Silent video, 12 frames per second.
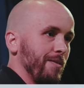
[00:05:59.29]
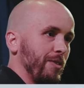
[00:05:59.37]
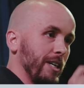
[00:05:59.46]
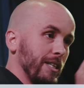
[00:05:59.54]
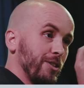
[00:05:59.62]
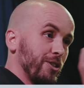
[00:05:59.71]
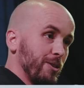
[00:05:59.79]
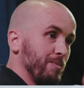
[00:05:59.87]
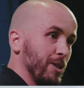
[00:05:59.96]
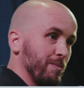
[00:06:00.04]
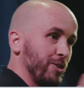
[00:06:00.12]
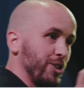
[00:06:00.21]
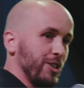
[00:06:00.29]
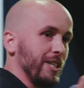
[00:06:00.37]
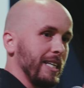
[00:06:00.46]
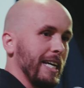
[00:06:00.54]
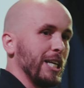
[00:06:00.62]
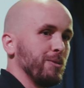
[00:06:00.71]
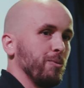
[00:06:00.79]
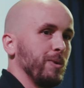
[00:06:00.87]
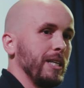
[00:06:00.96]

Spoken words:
That's sometimes just the engagement we